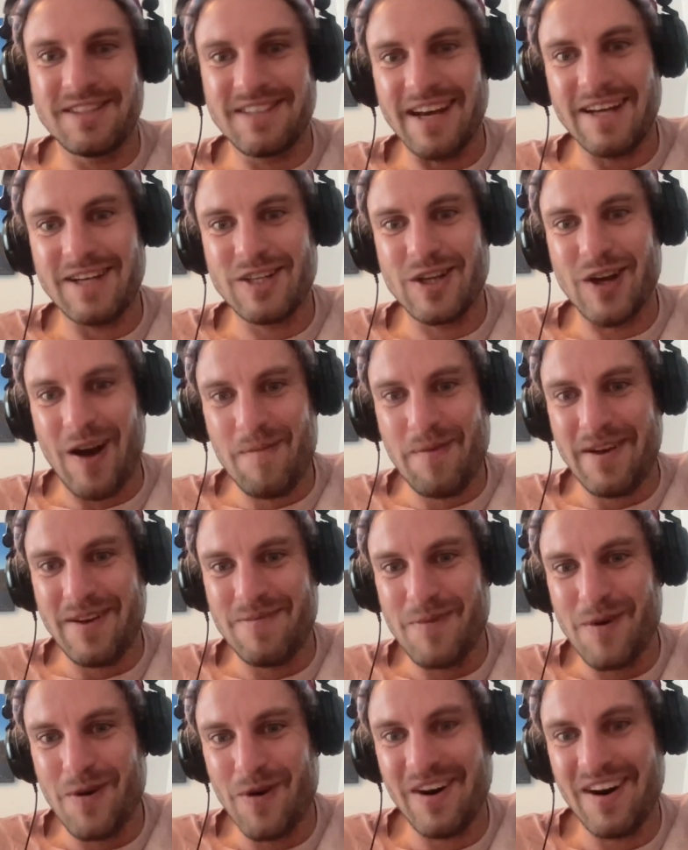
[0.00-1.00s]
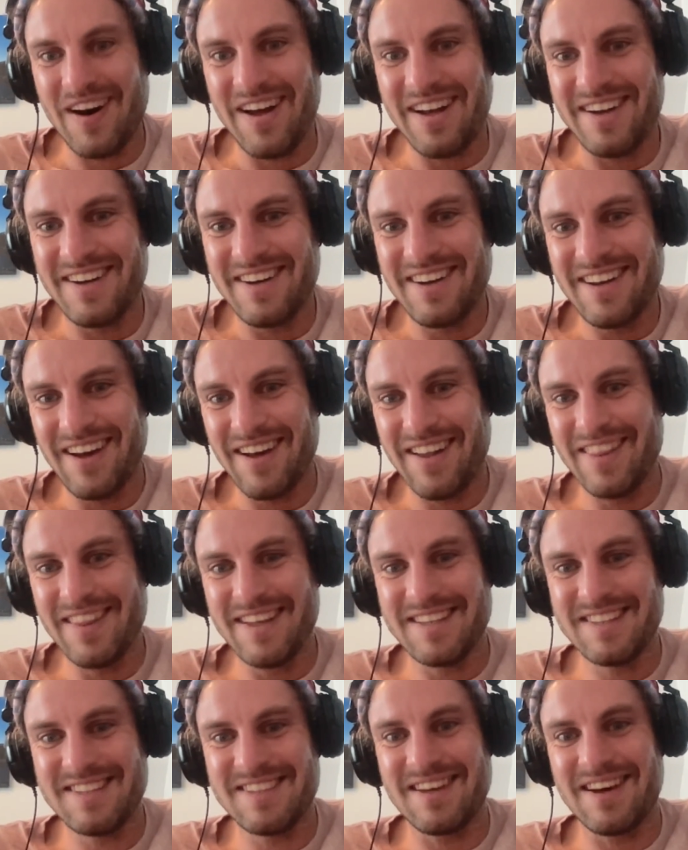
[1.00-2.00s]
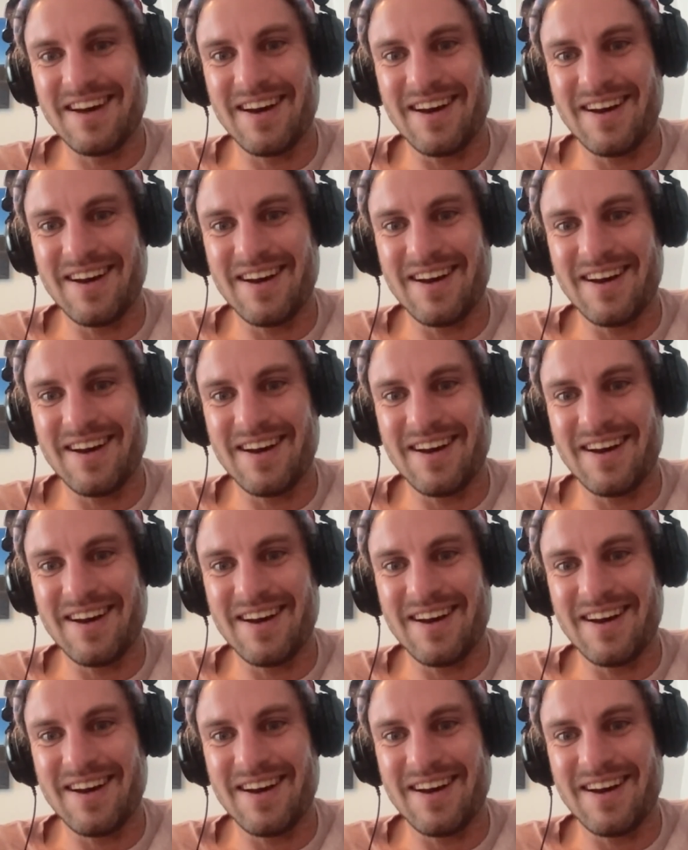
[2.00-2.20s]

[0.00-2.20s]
day job and more on this